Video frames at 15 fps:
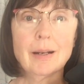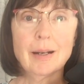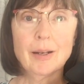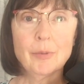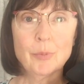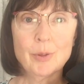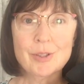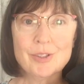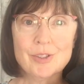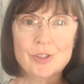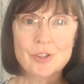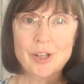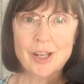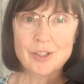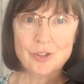I would
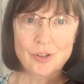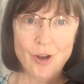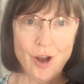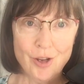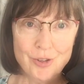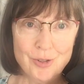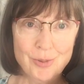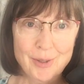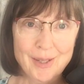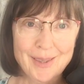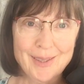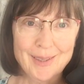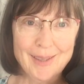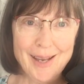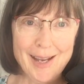suggest not doing
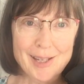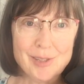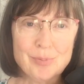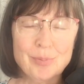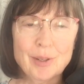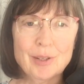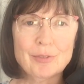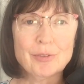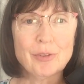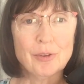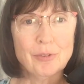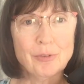the last one for the